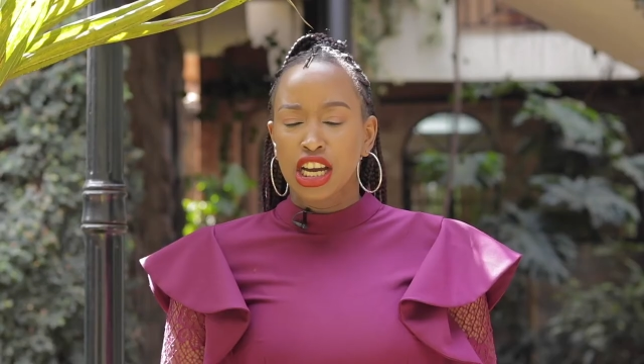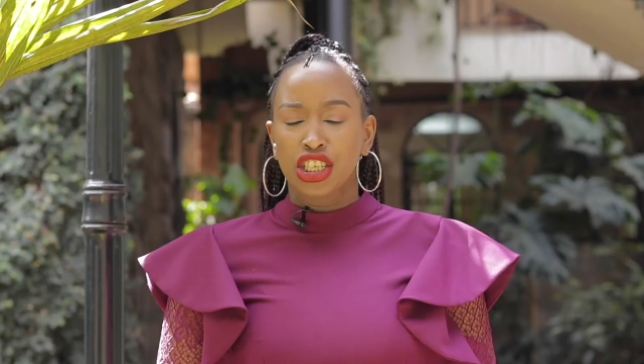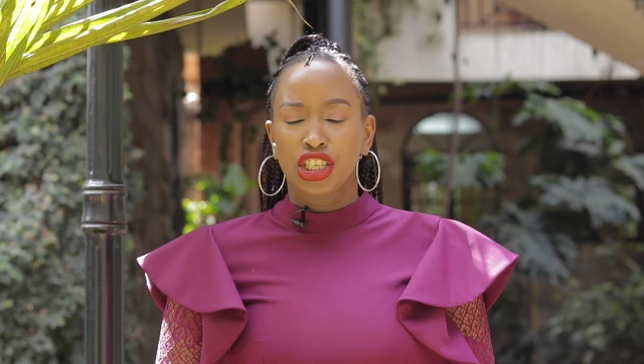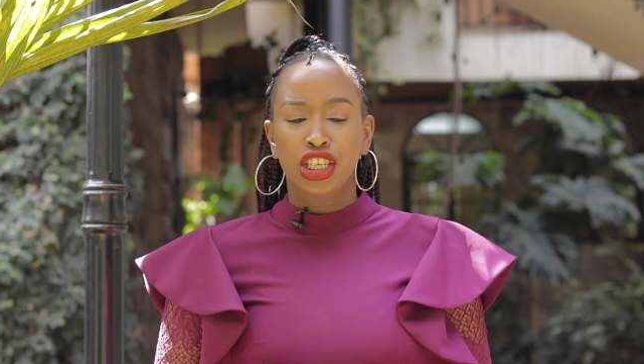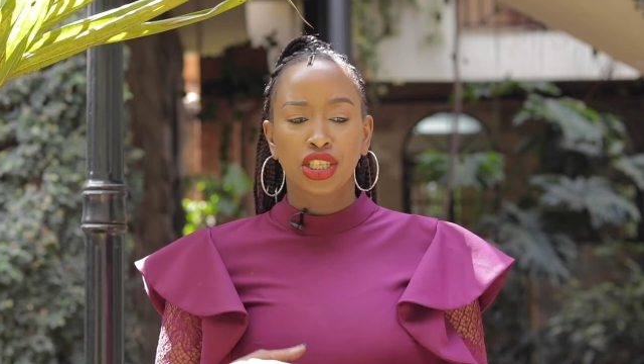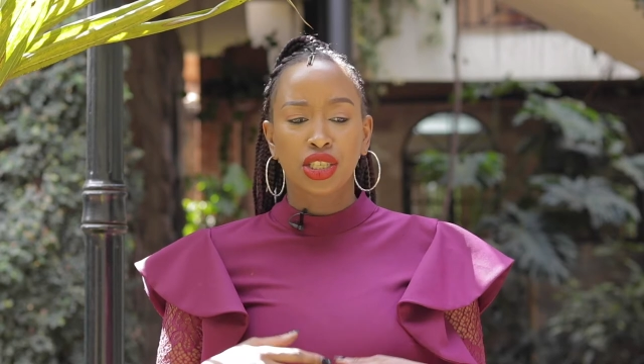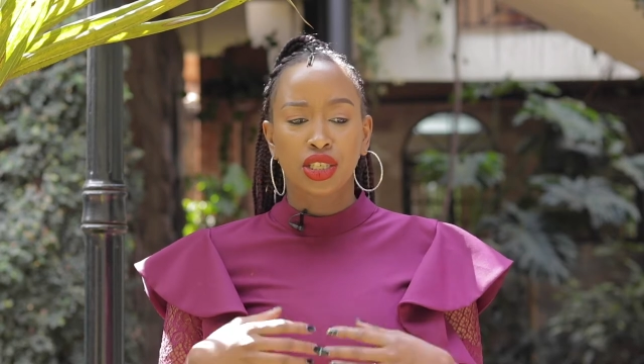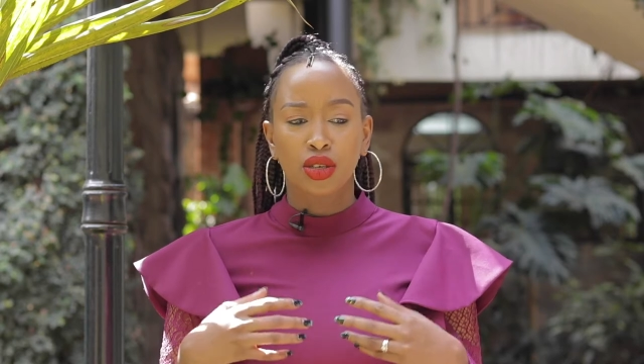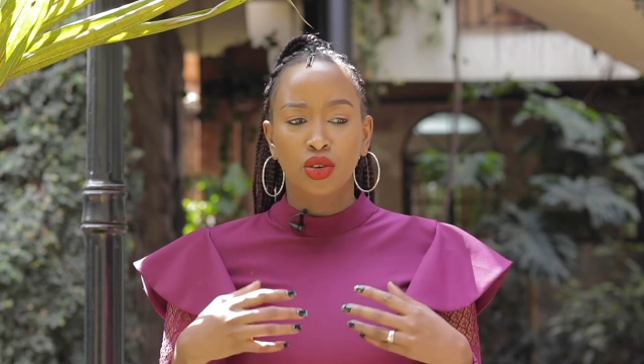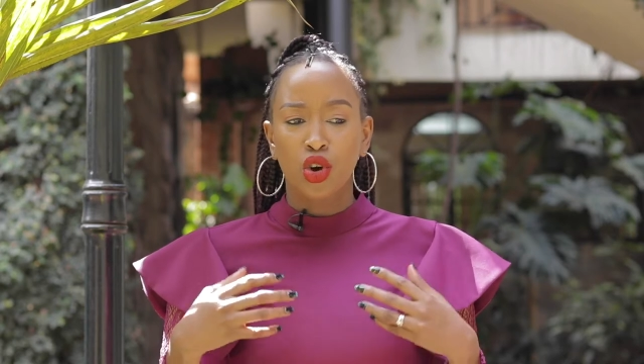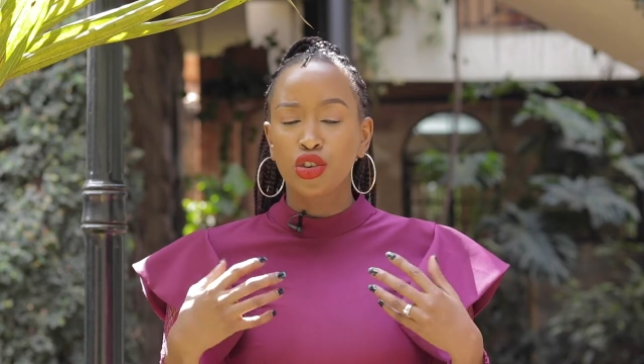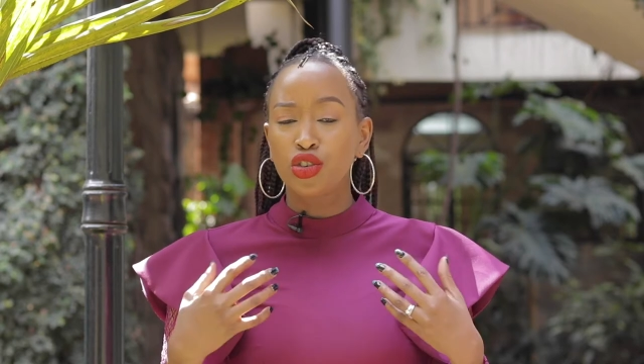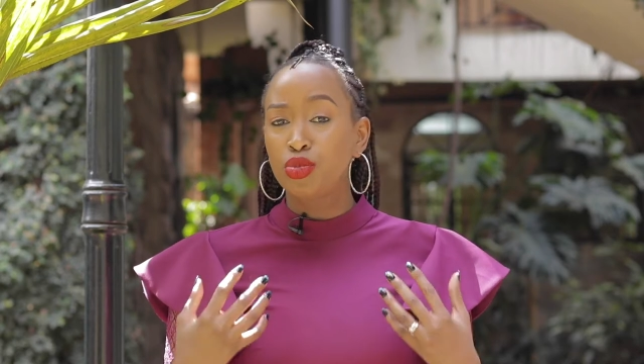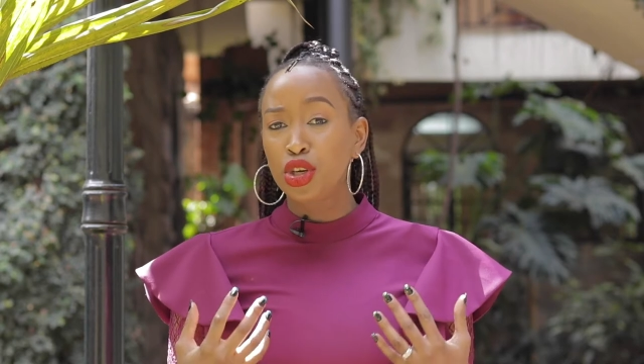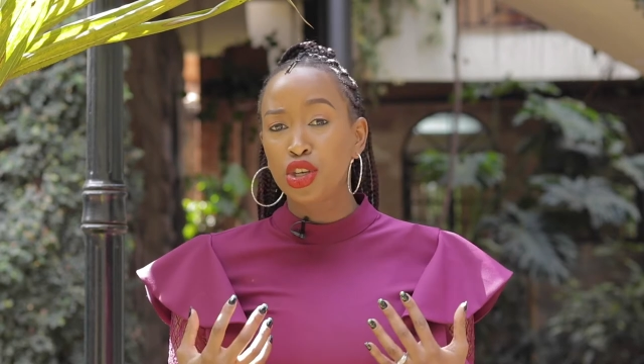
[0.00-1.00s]
She's
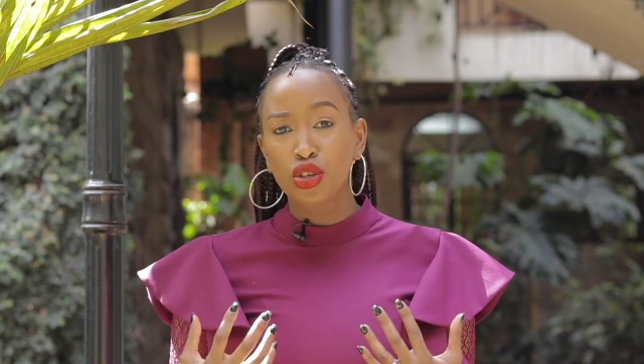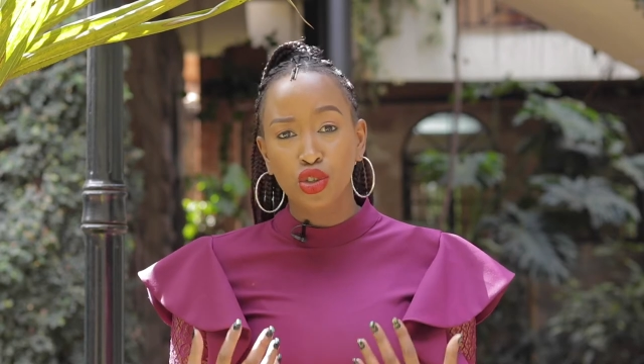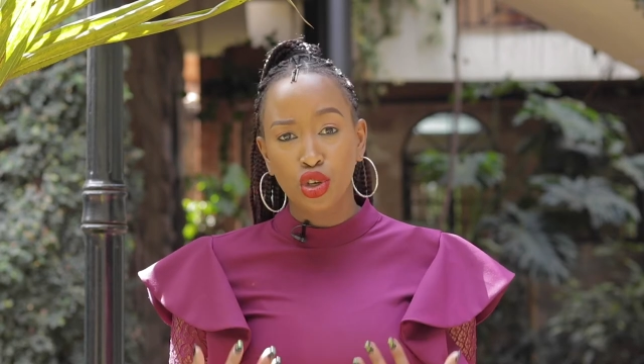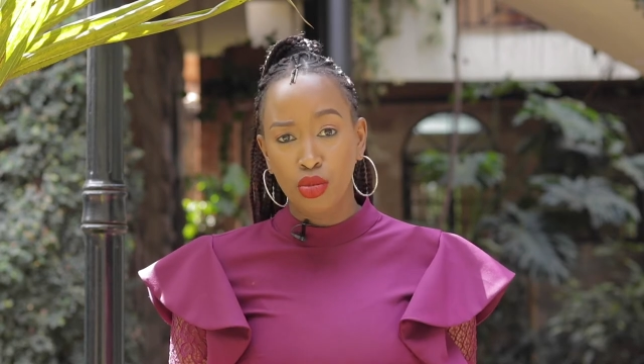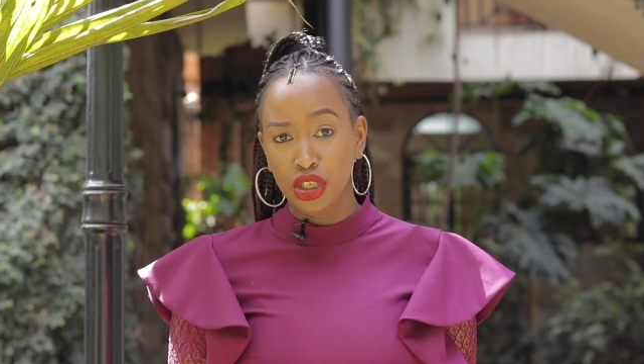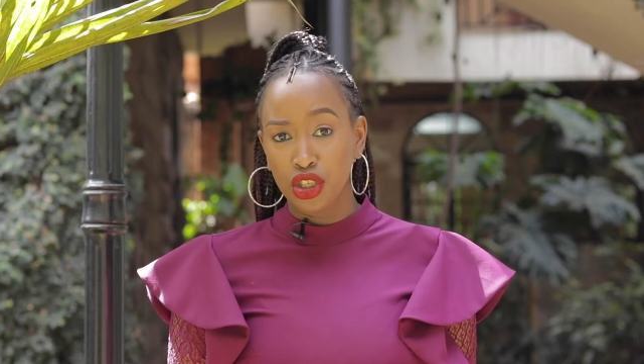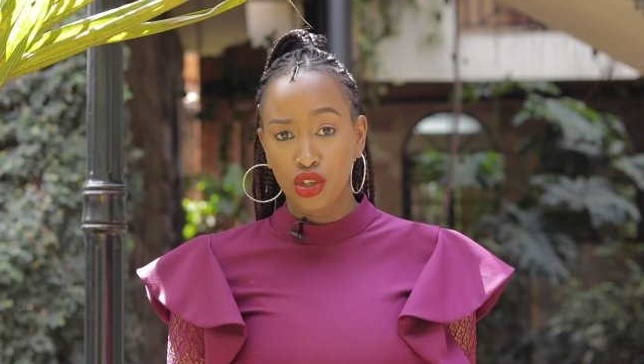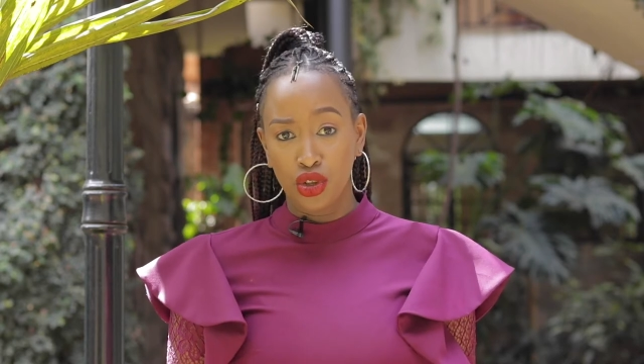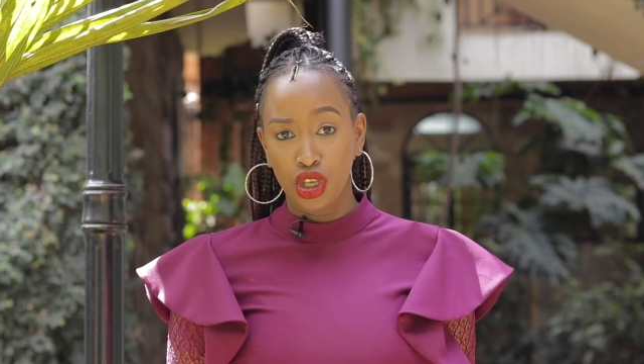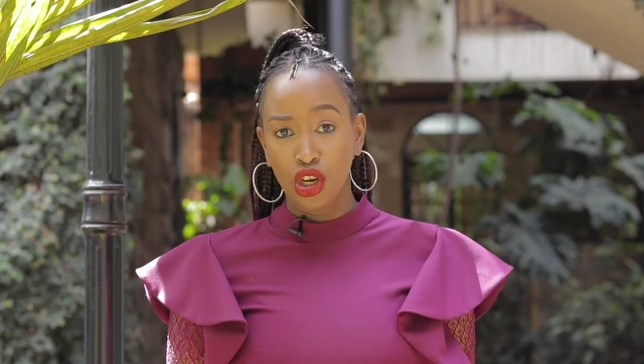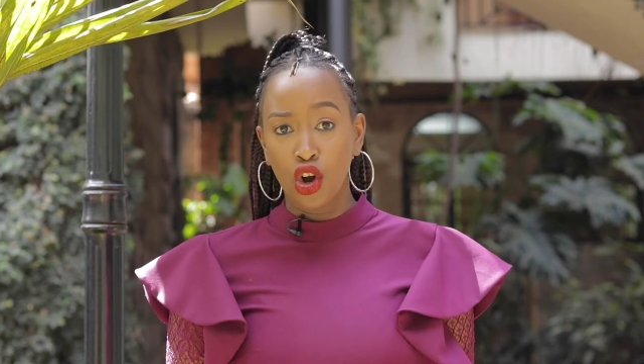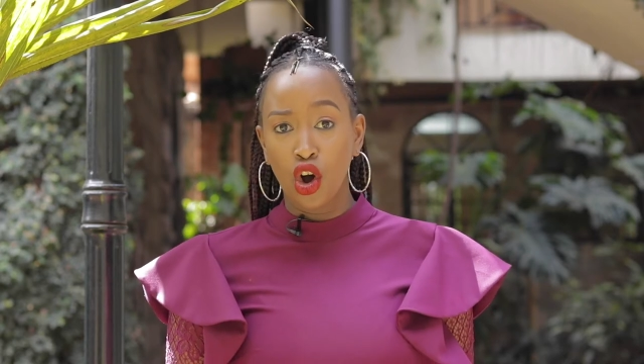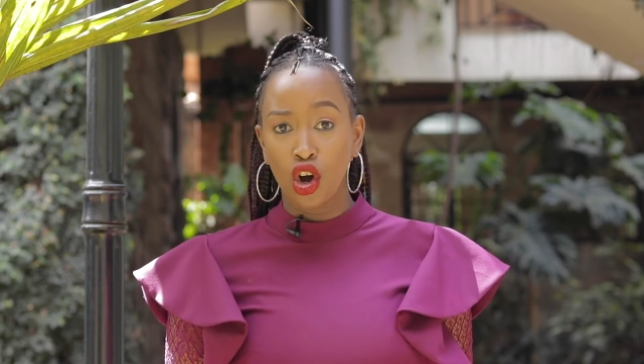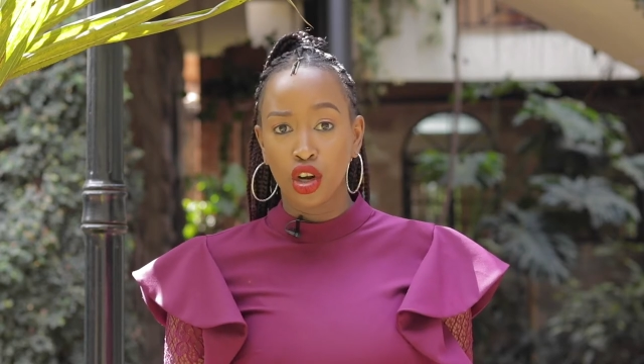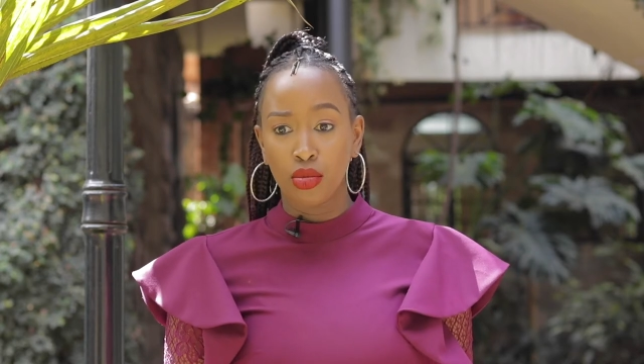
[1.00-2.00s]
contributing so much to the
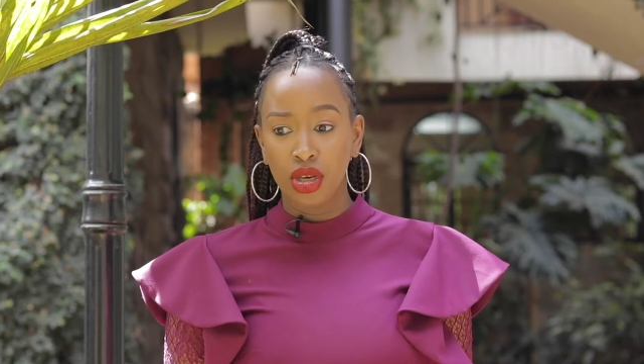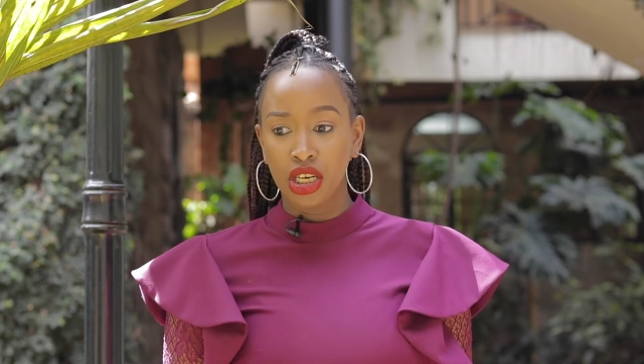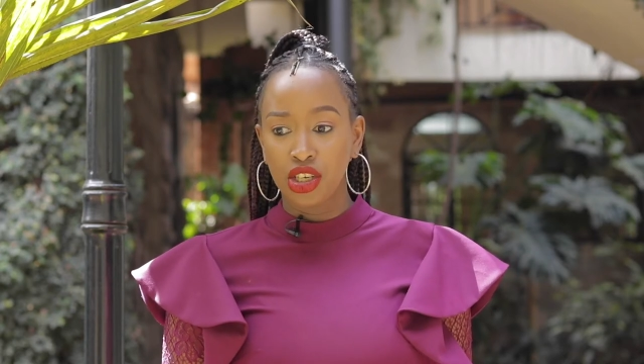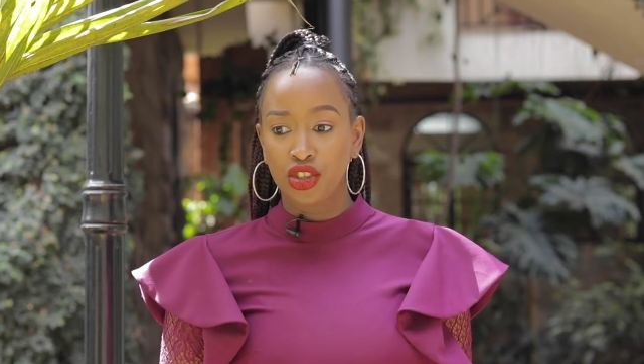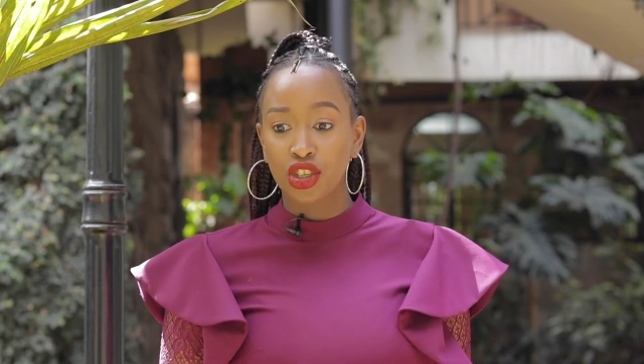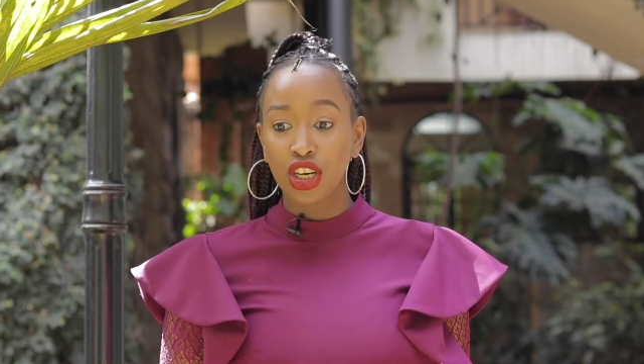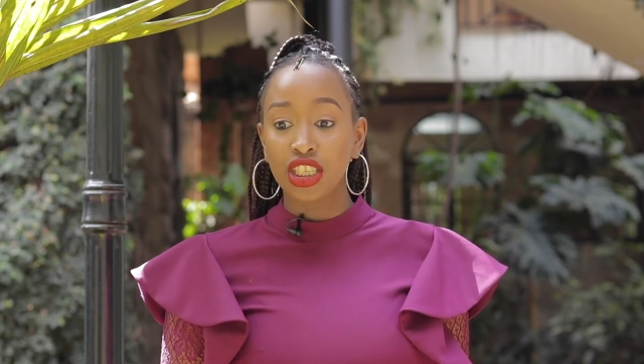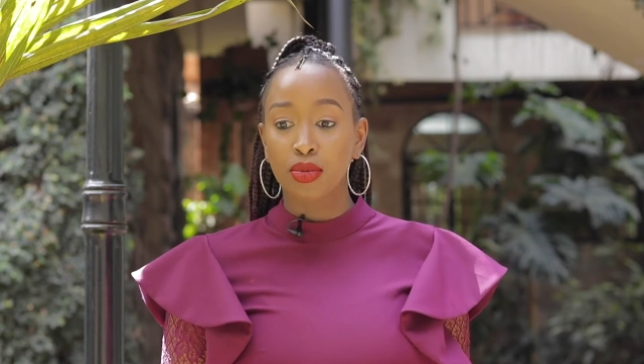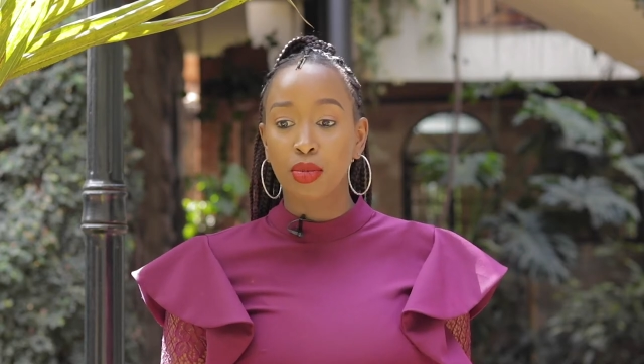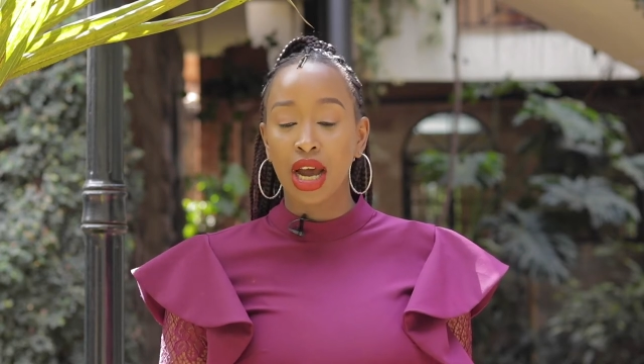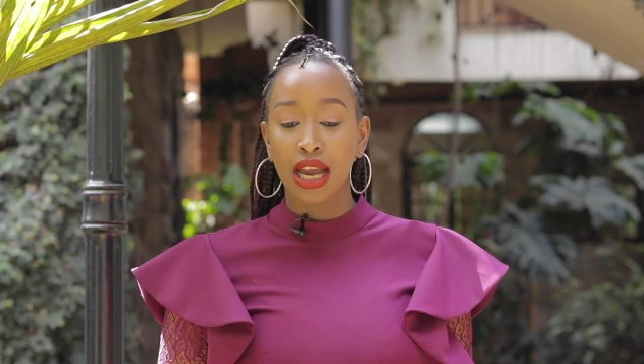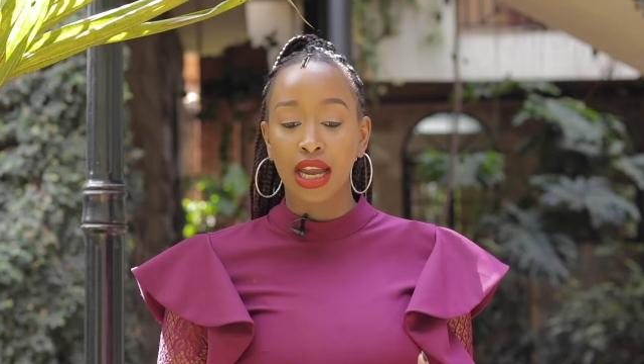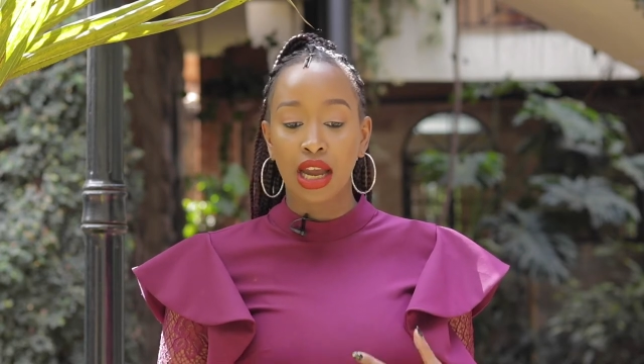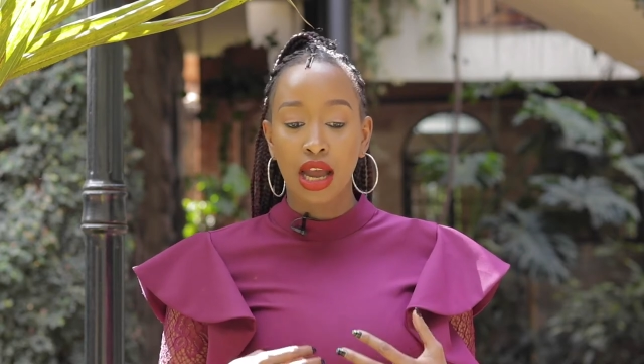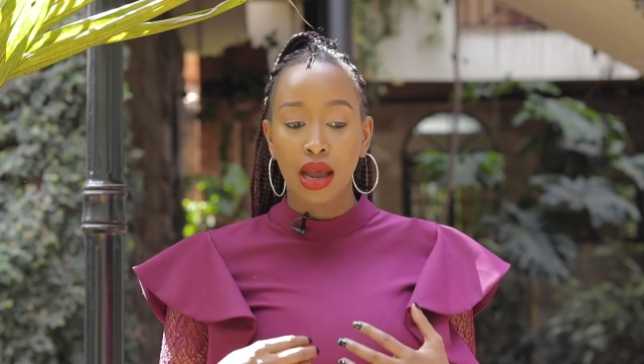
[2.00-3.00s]
economy just by